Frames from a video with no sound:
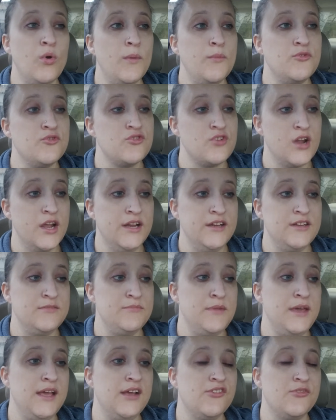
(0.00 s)
I'm trying to
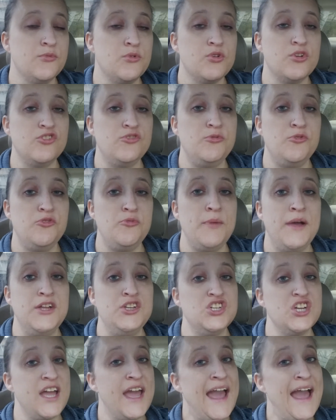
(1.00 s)
make some Christmas
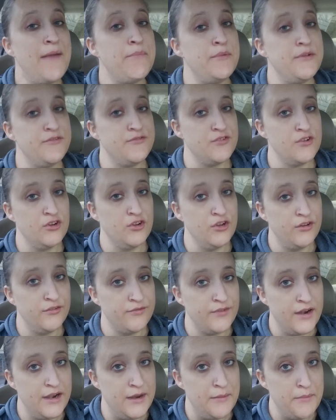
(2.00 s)
magic happen for a good
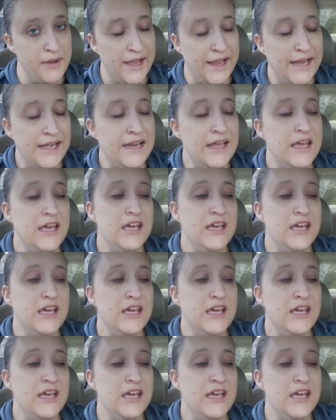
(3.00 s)
friend of mine.